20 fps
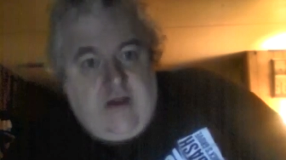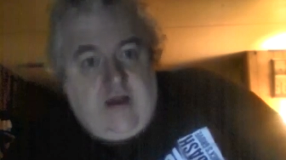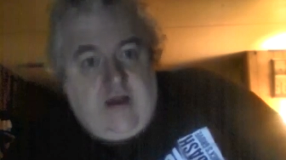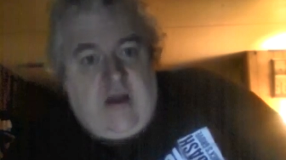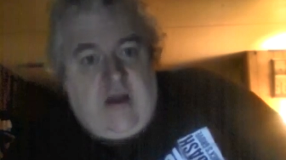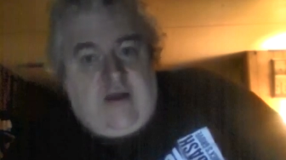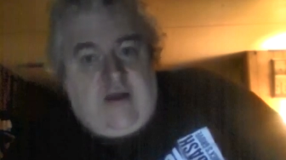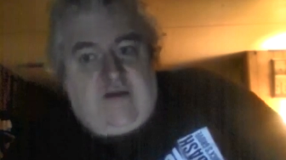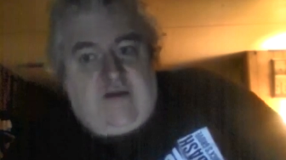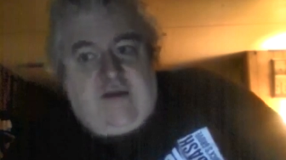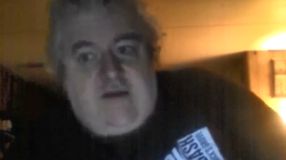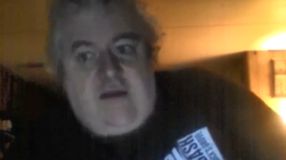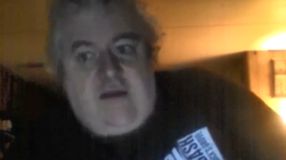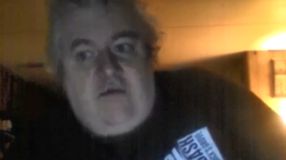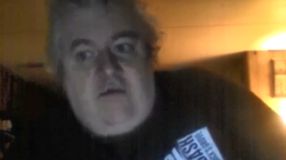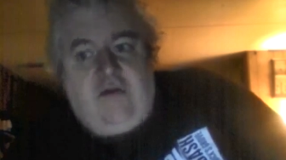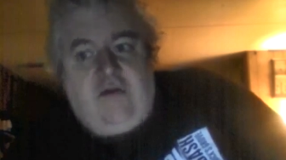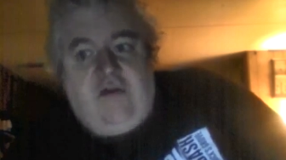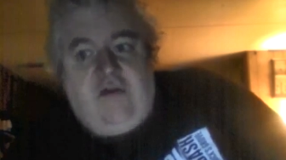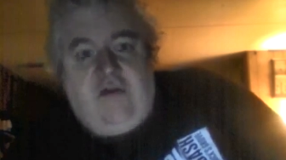And his
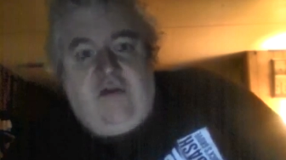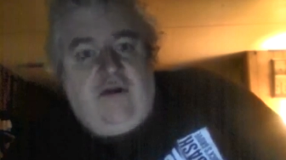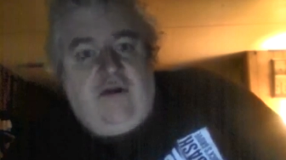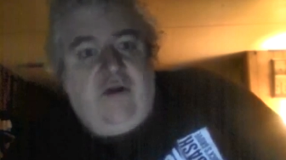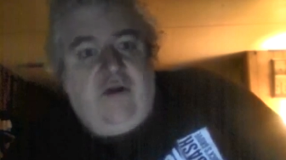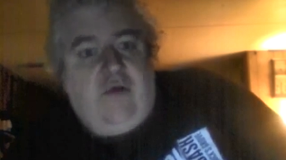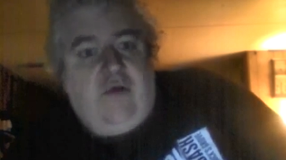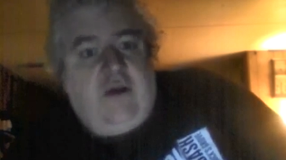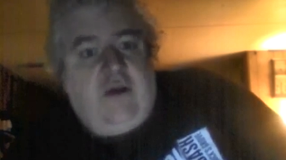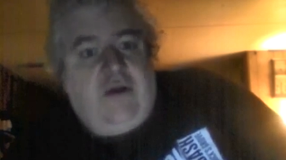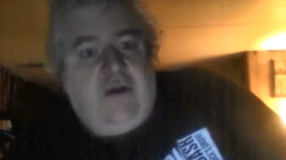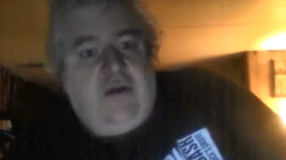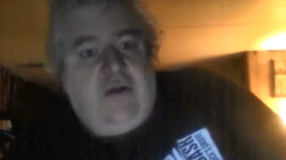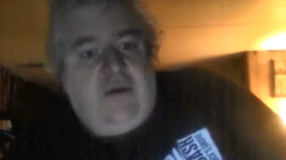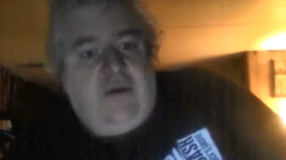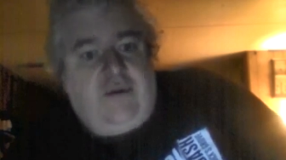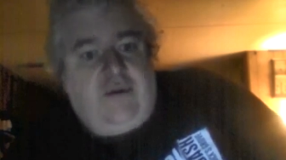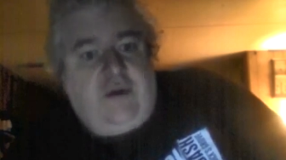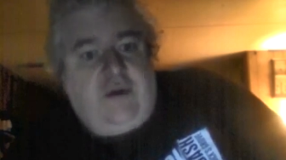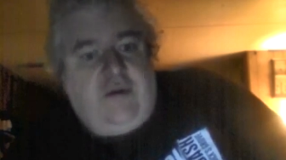son was 31
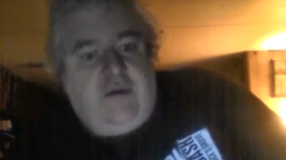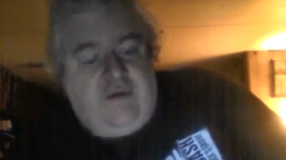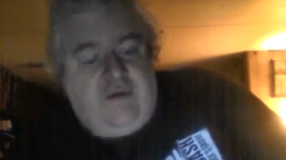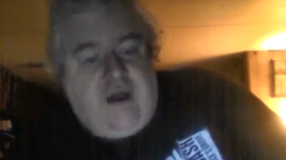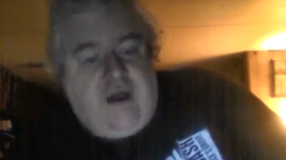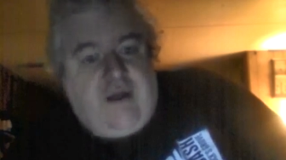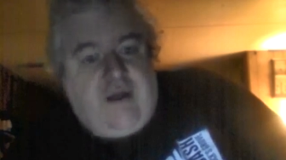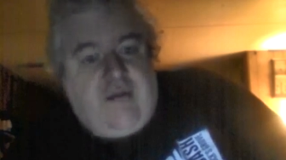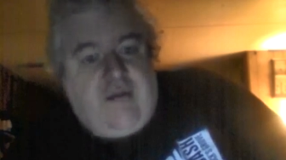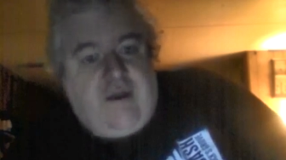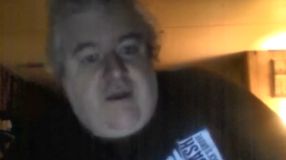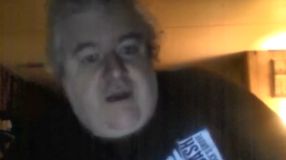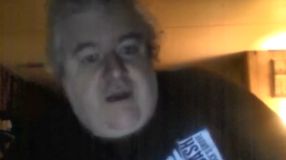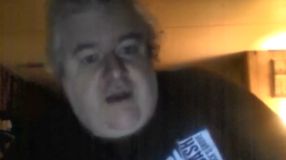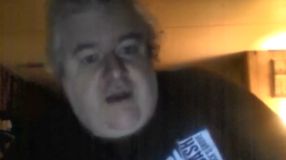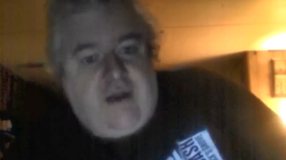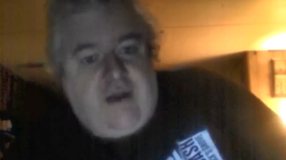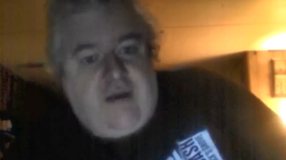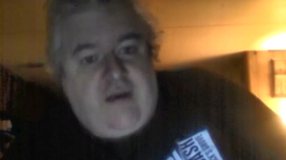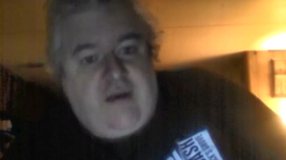years old. And he found him in the
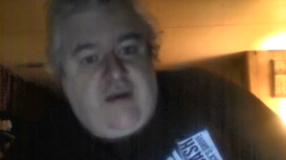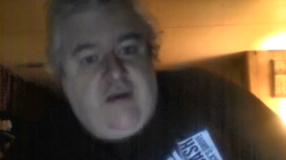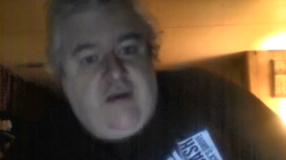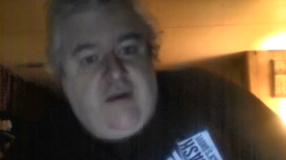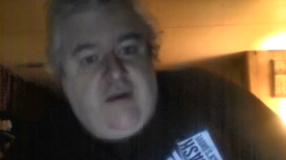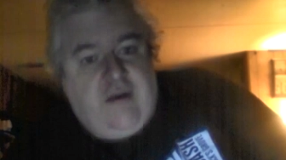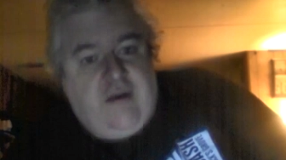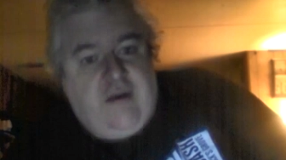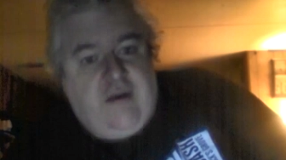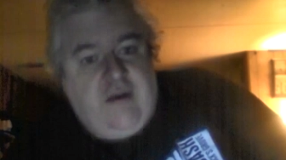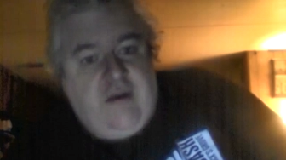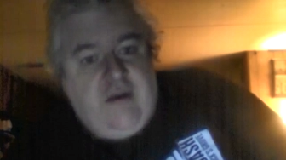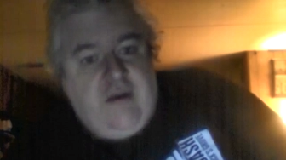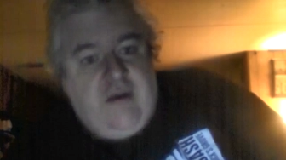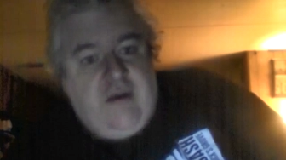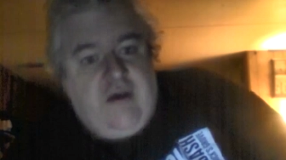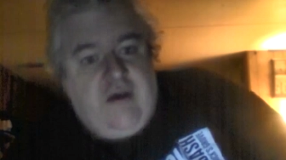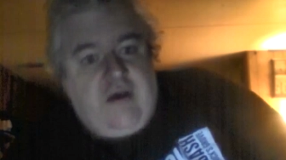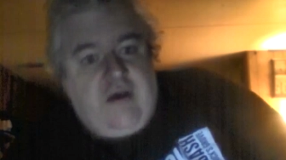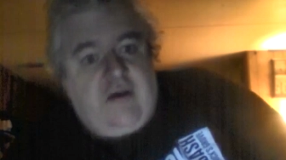kitchen,
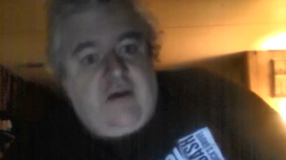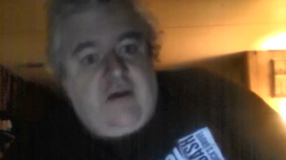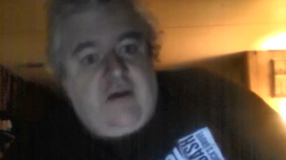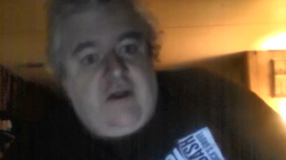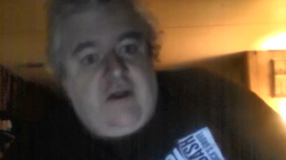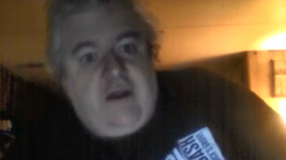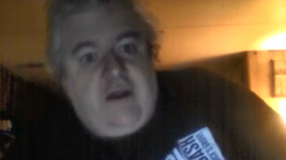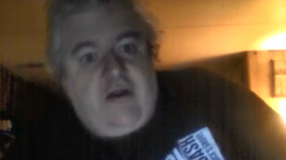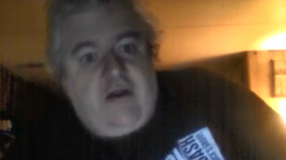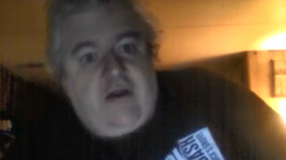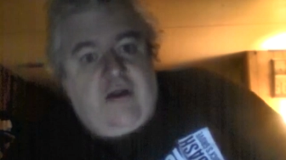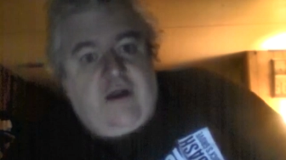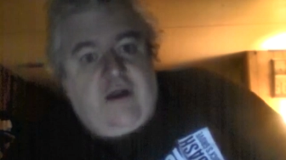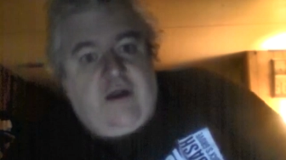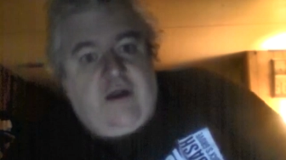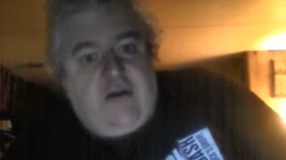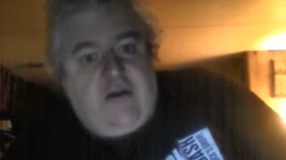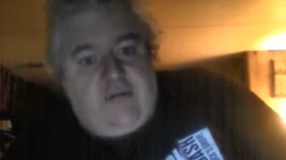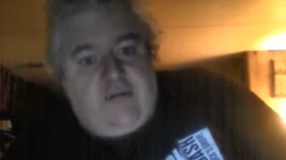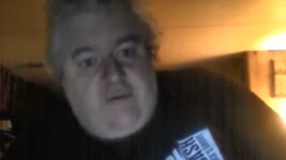dead on the
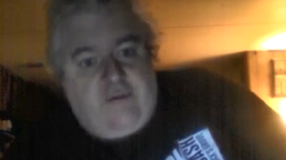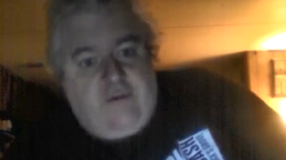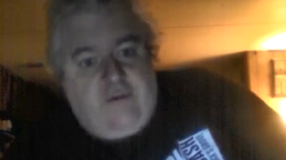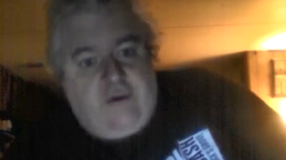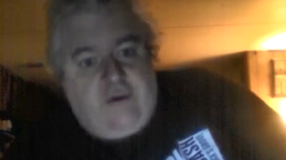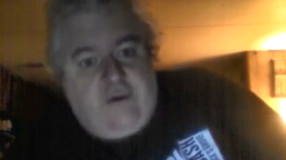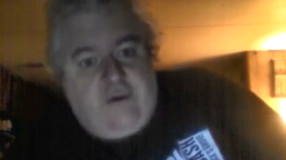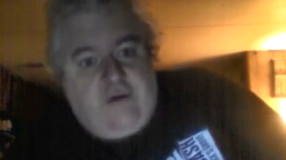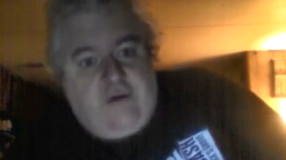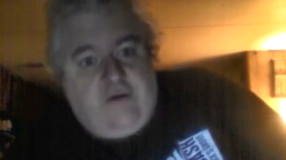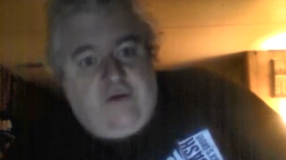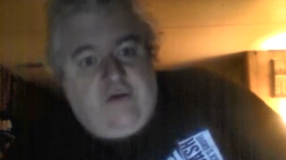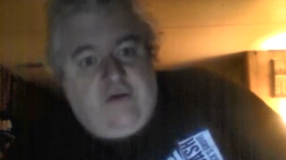kitchen floor.